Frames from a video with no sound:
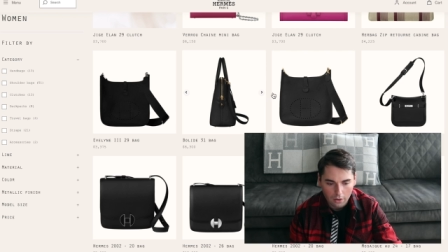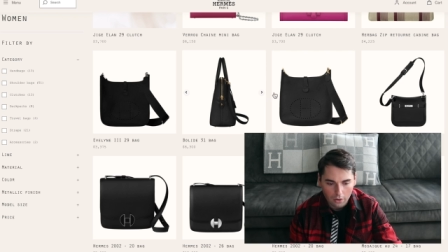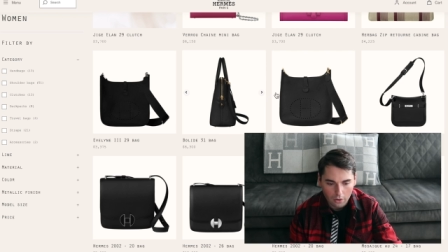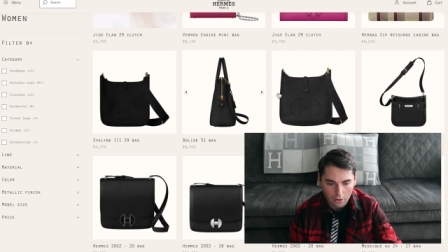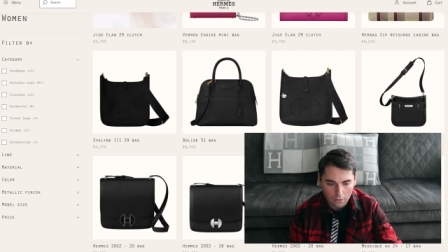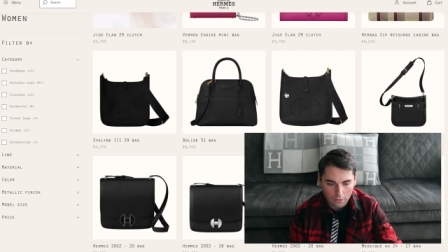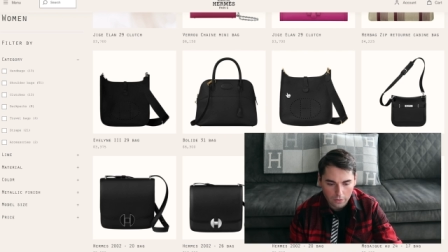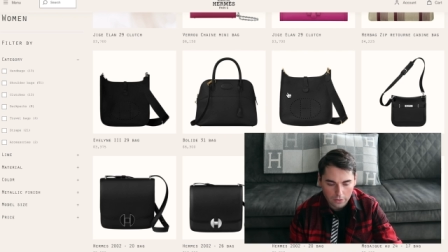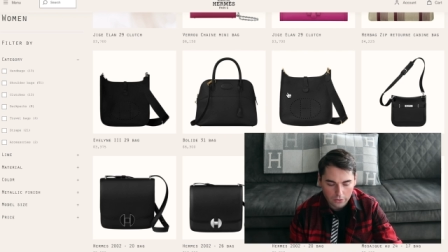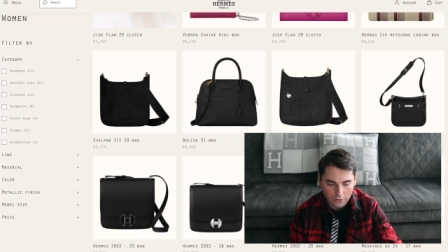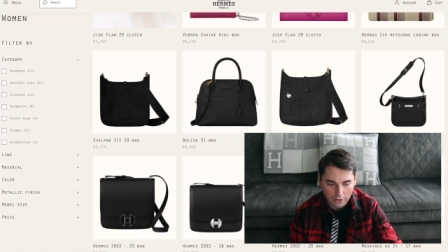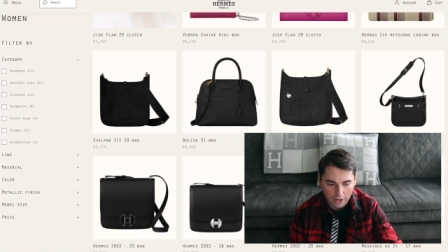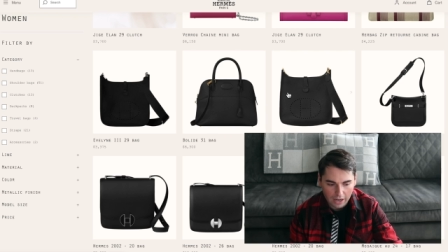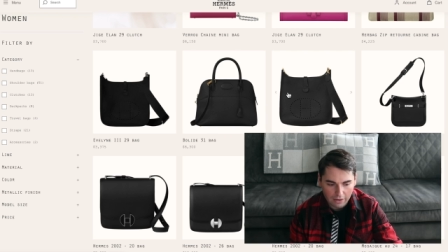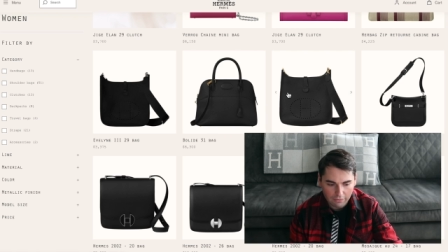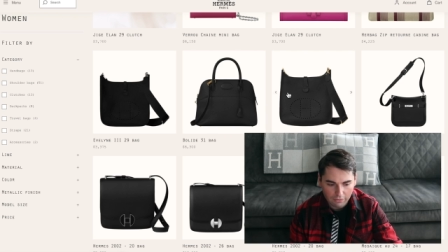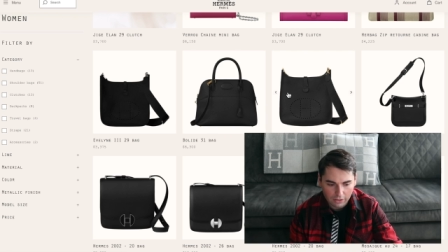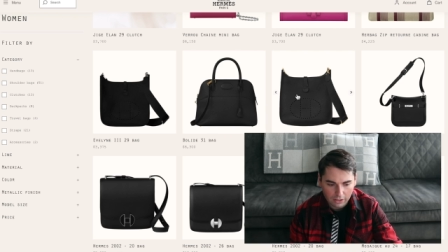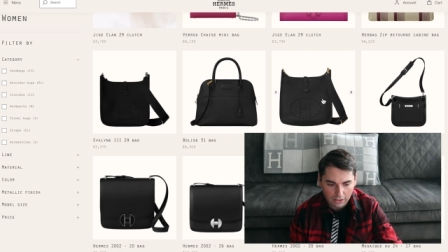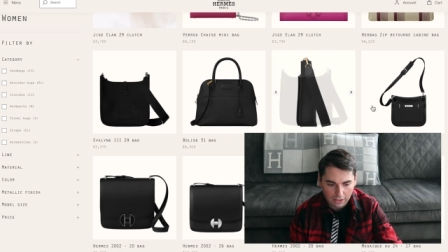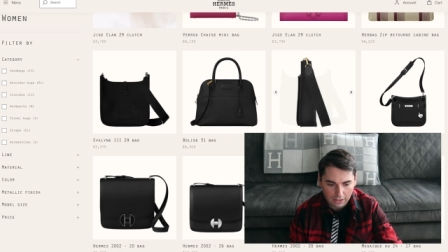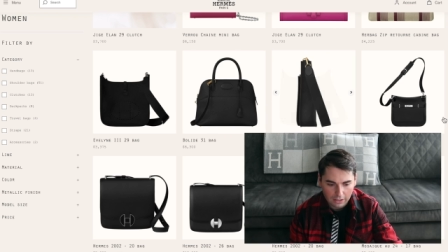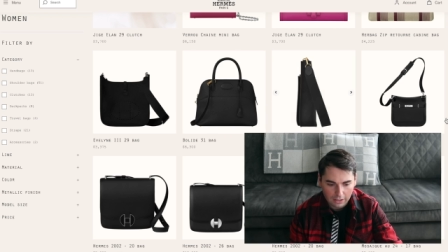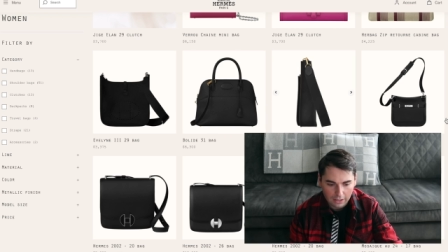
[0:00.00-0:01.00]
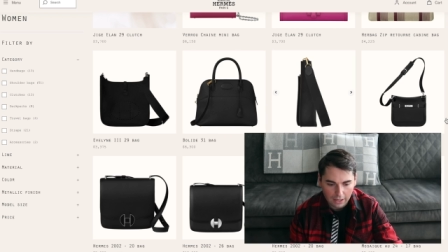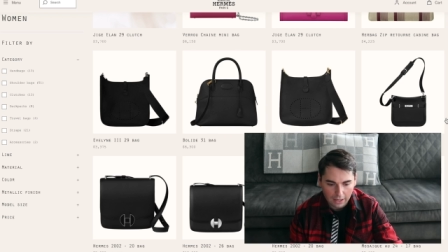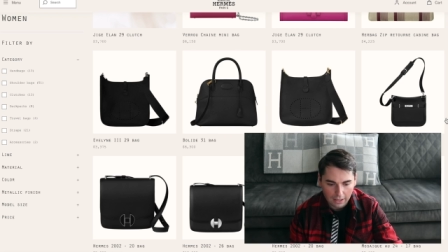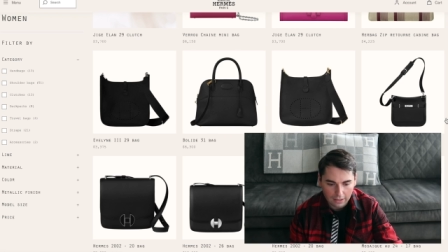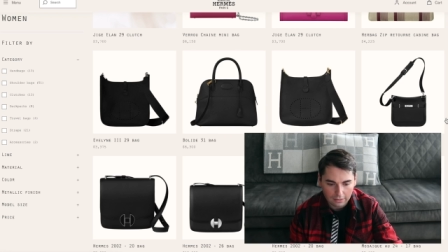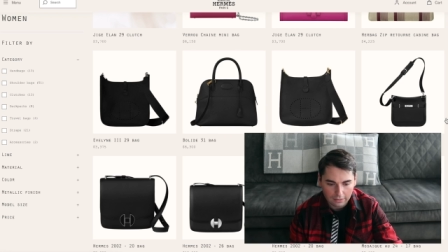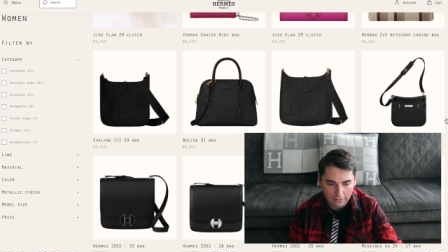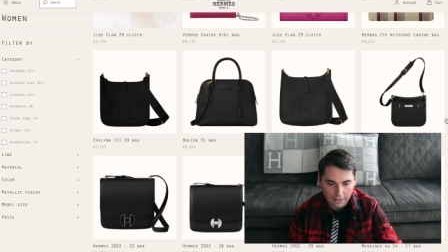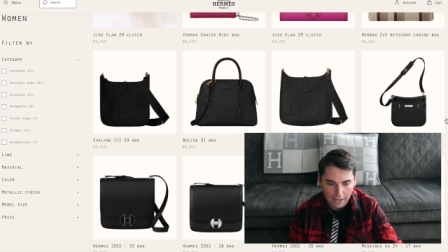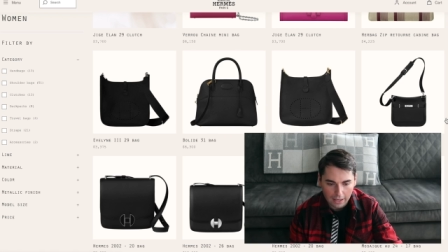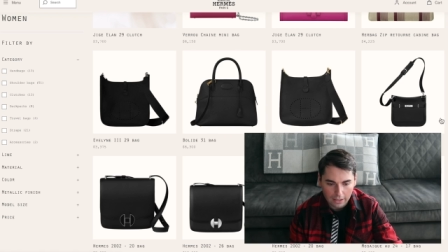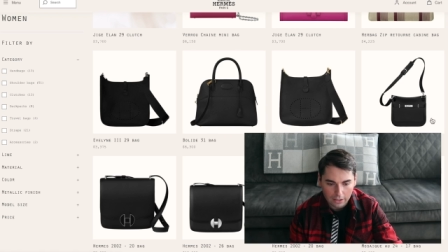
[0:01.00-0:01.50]
Another Evelyne, and
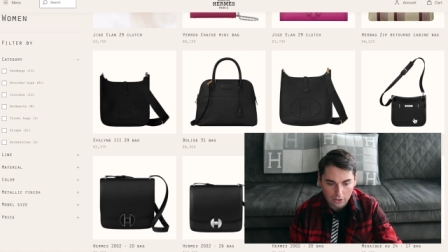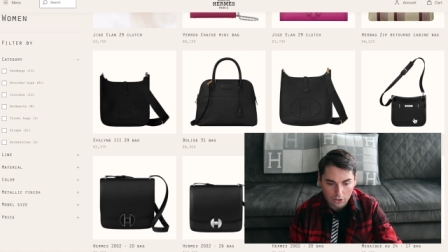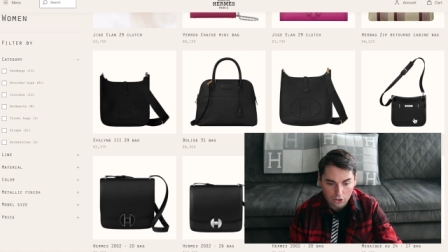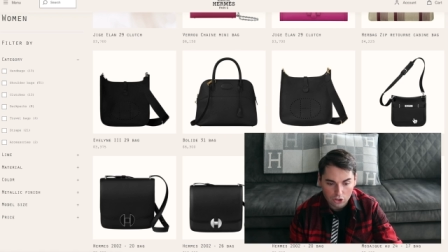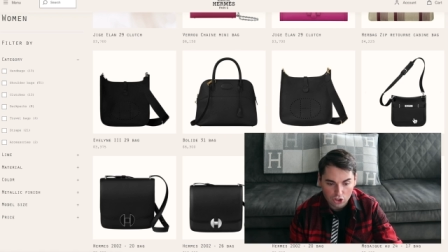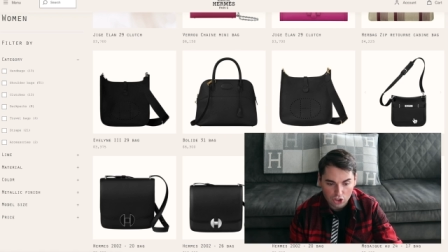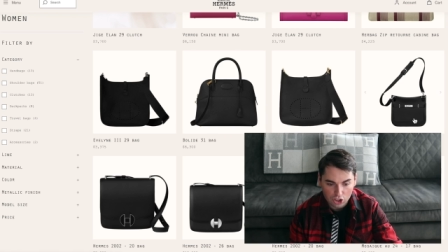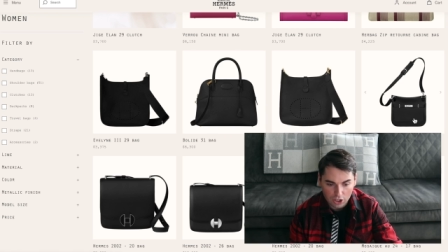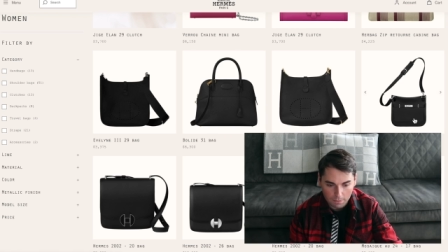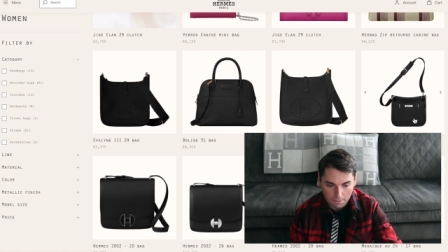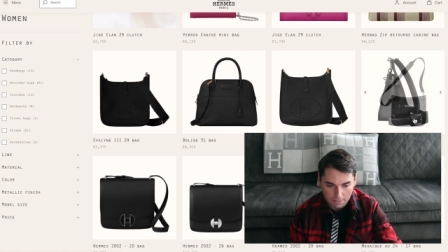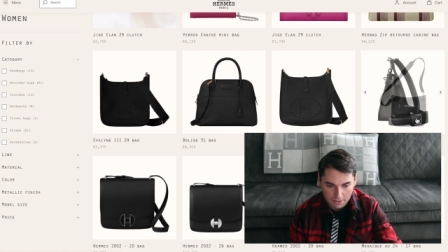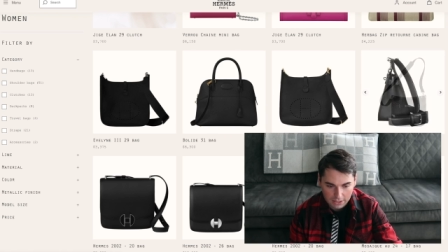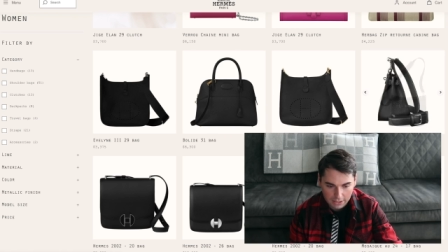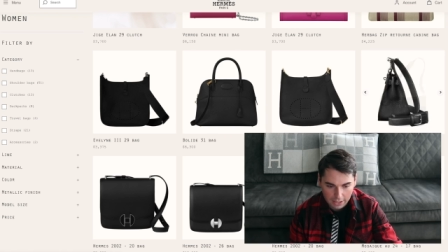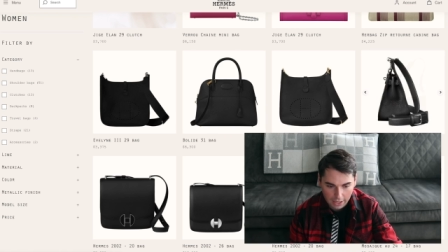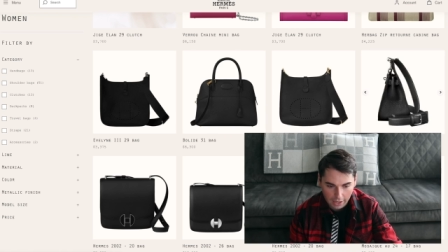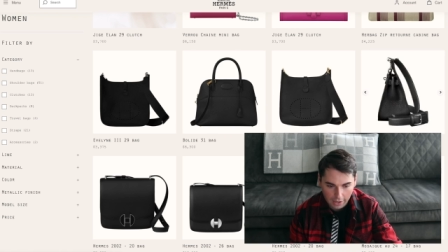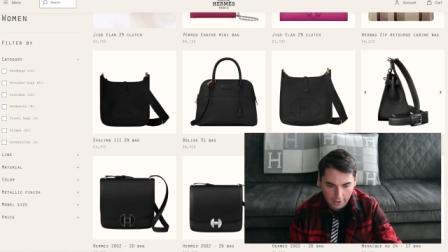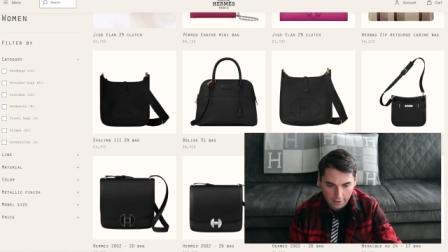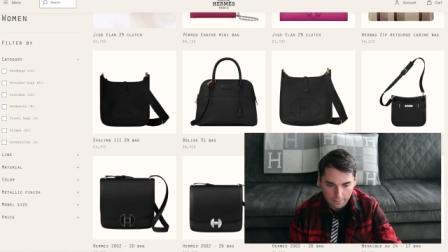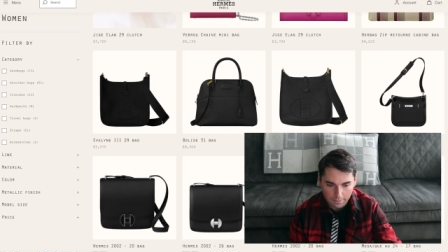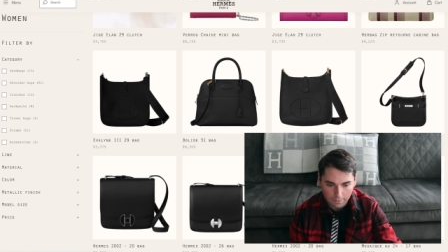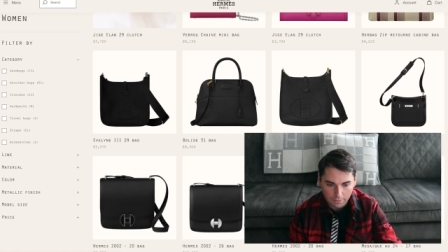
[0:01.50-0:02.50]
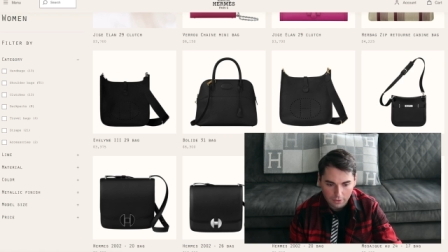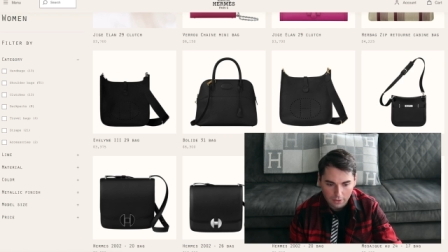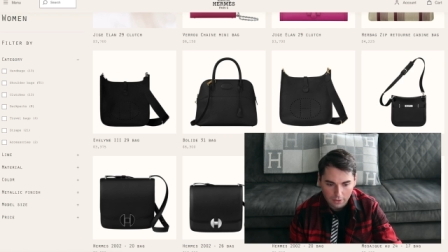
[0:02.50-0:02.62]
then a Gypsy A.